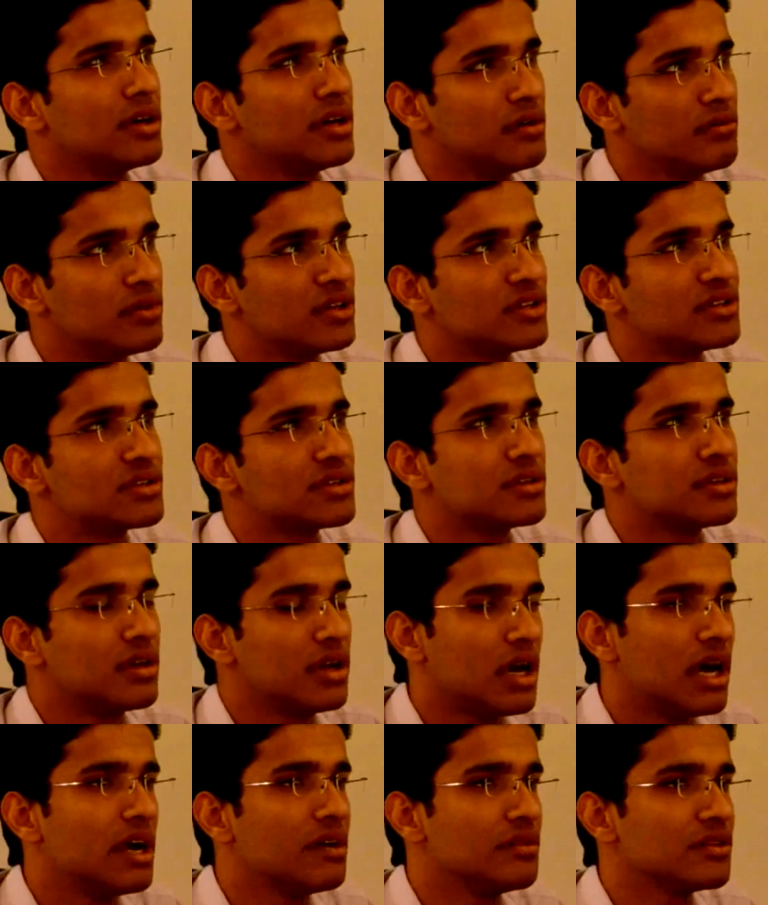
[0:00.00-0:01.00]
in which
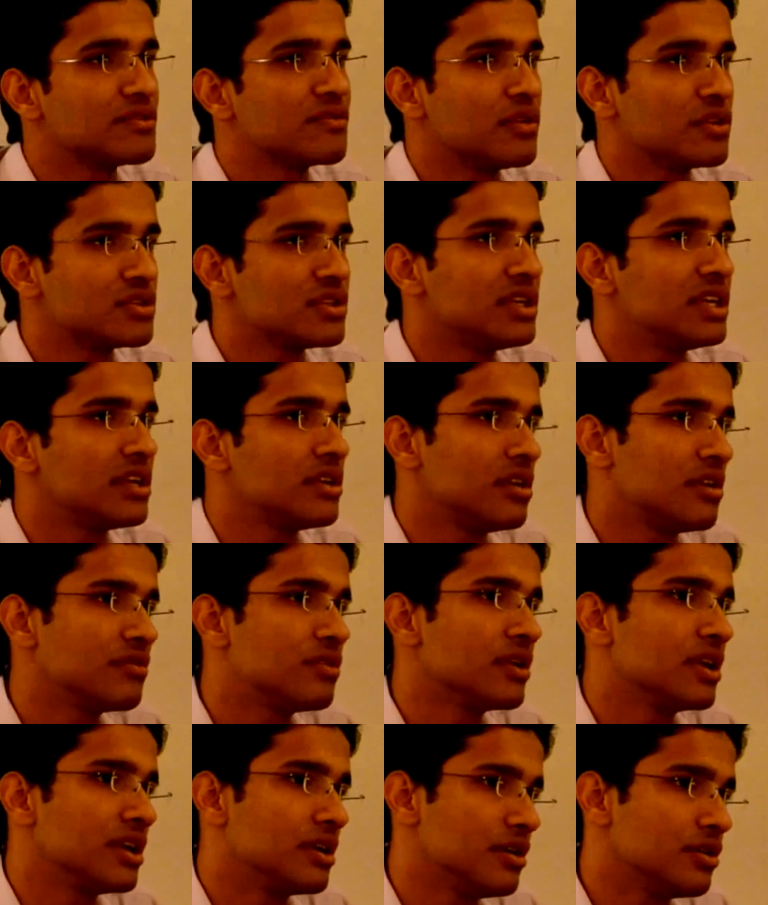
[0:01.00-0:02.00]
I was fortunate enough
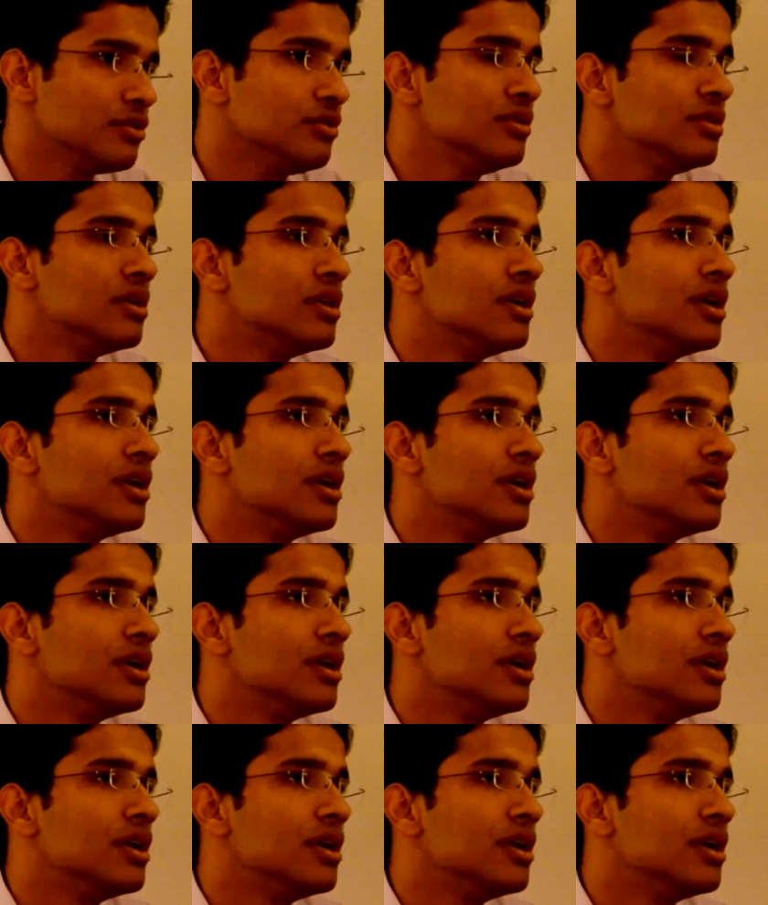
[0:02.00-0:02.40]
to get into,